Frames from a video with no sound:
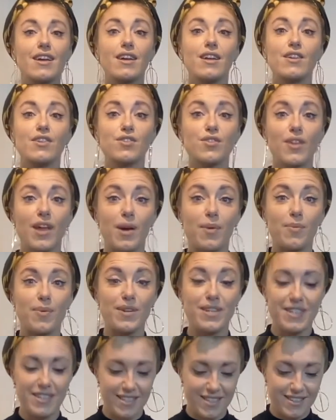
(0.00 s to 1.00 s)
So that
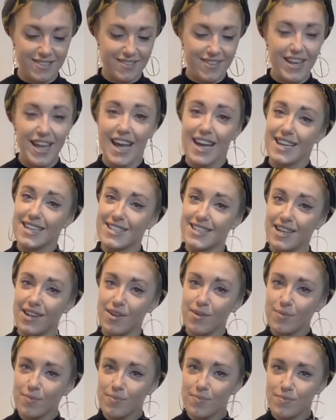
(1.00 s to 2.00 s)
was
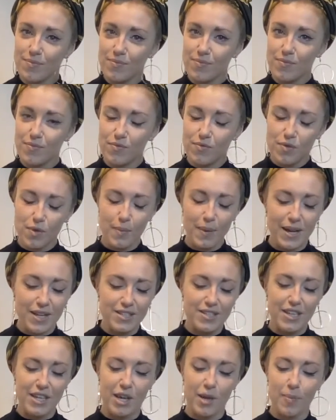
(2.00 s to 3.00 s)
Exile from
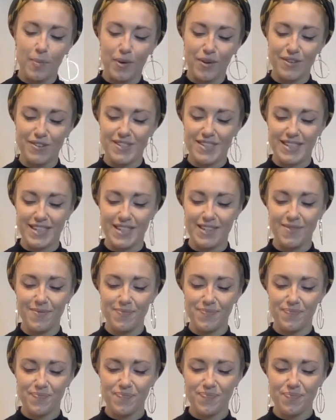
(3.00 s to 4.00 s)
#hypocrisy.
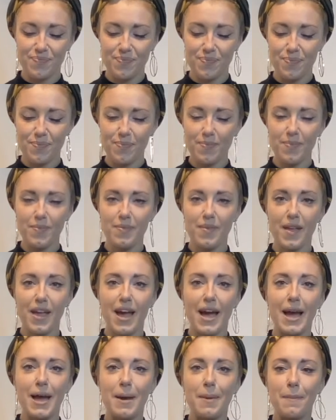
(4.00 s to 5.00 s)

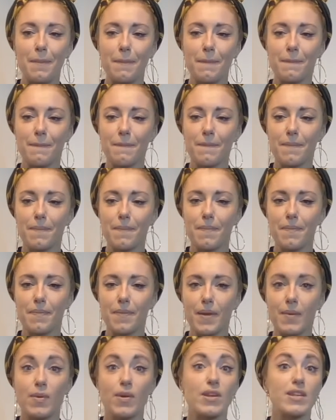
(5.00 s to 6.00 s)
I'm
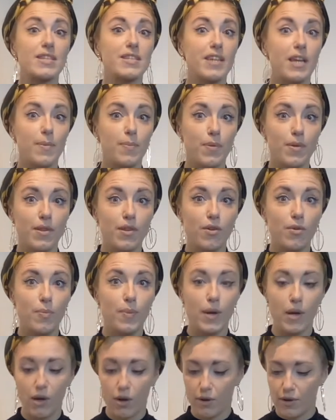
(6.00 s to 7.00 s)
going to skip a little
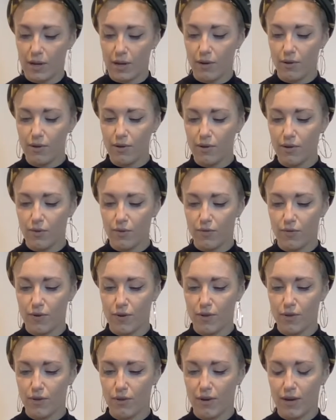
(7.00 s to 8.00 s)
bit on now, a little
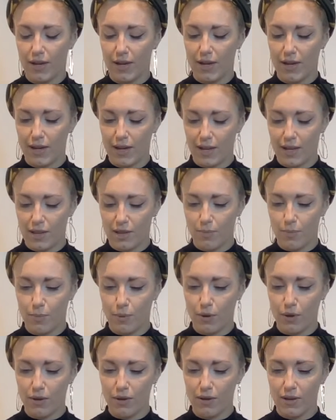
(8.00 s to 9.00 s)
further in the
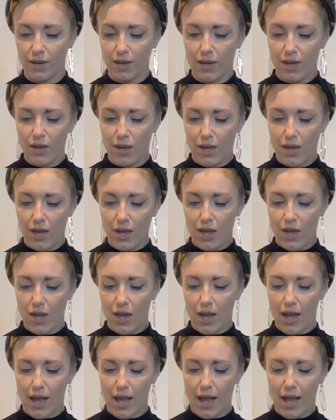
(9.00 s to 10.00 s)
book,
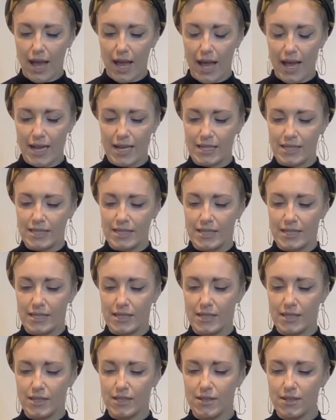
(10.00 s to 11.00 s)

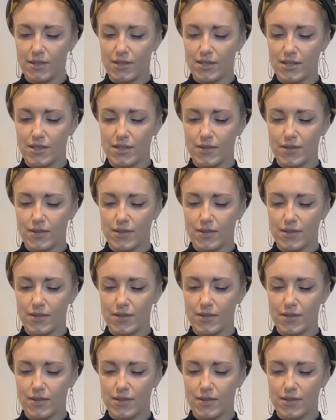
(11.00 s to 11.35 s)
and